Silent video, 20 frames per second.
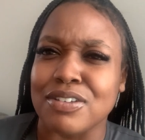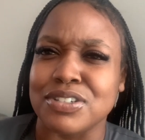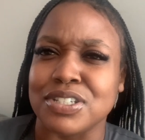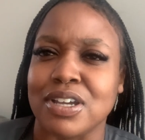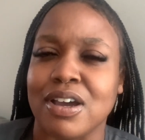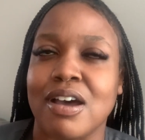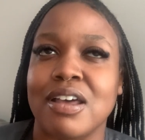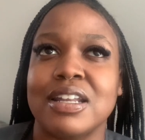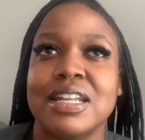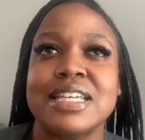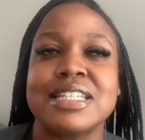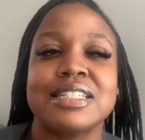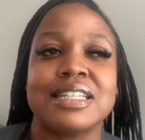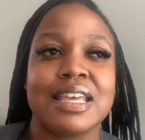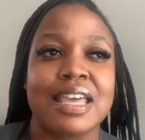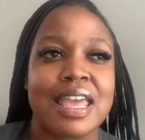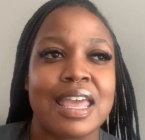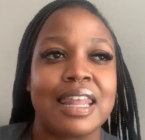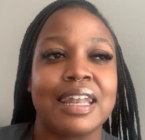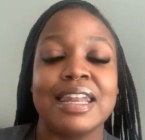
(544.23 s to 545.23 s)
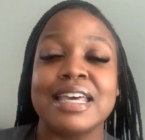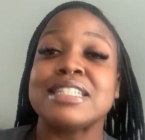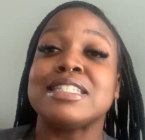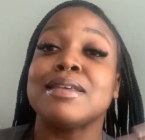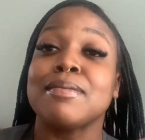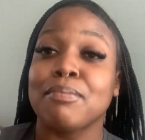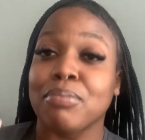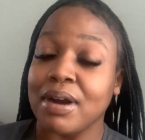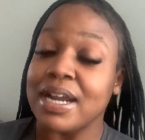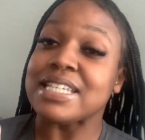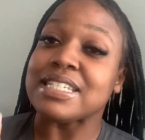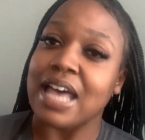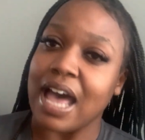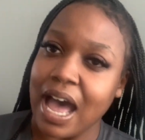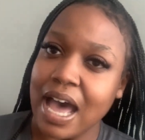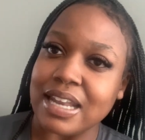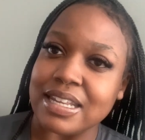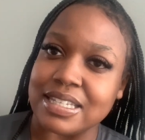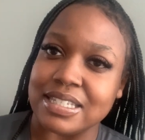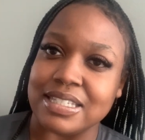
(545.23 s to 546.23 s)
y'all. Let's embrace
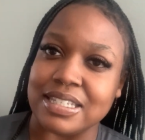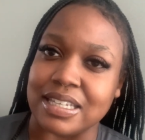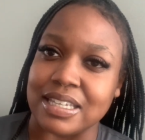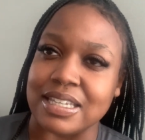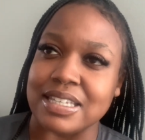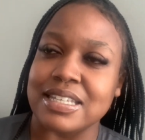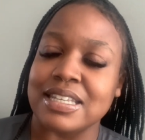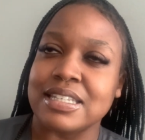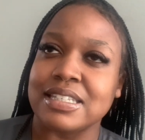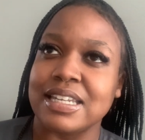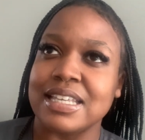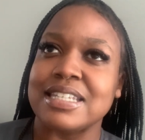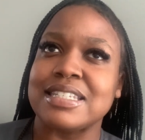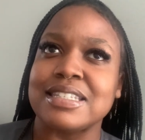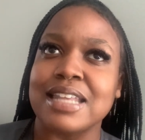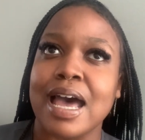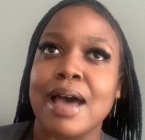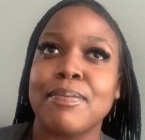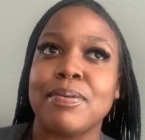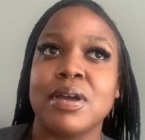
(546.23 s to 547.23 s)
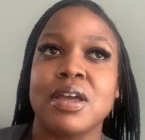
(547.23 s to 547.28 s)
honesty. Let's stop,